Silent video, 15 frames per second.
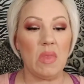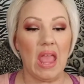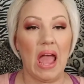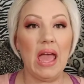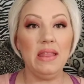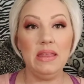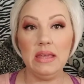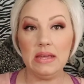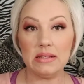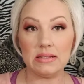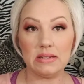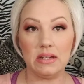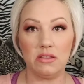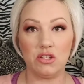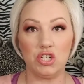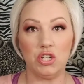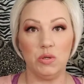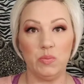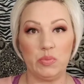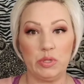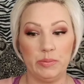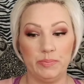I think it's another
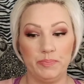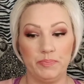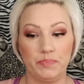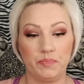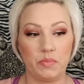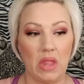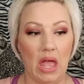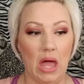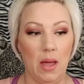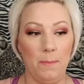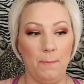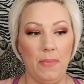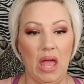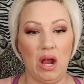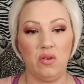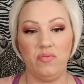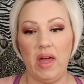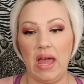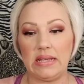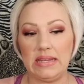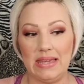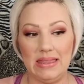dupe. Matter of
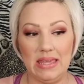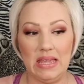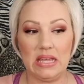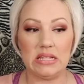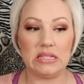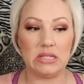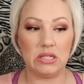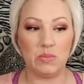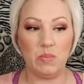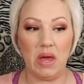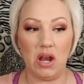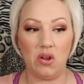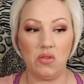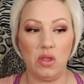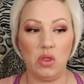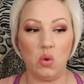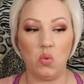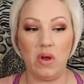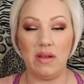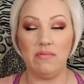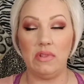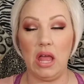fact, I think it's better than the
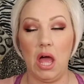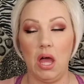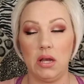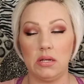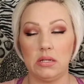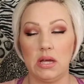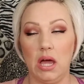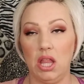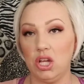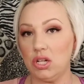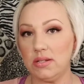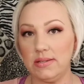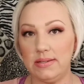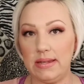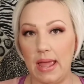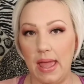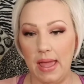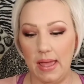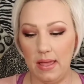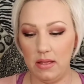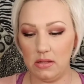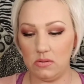Revlon Color
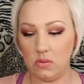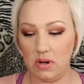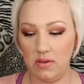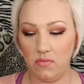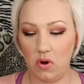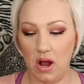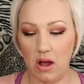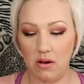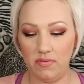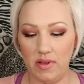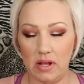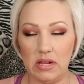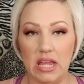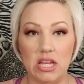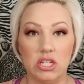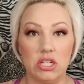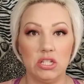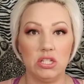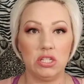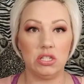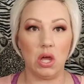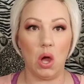Stay 24-hour
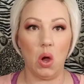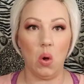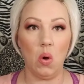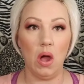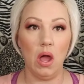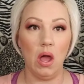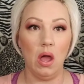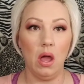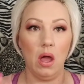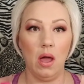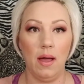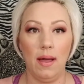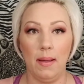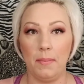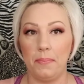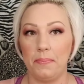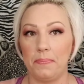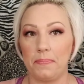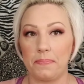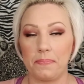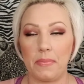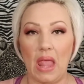foundation. So
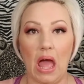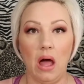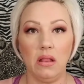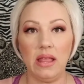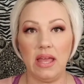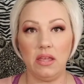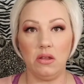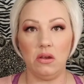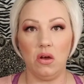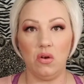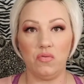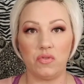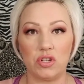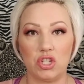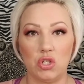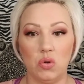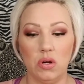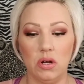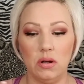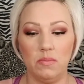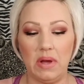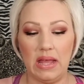I'll let you know for
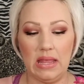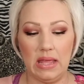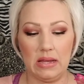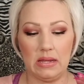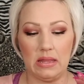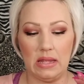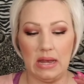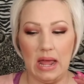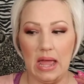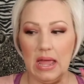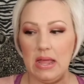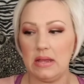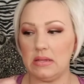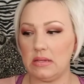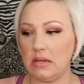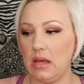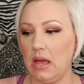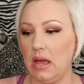sure by the end of the night.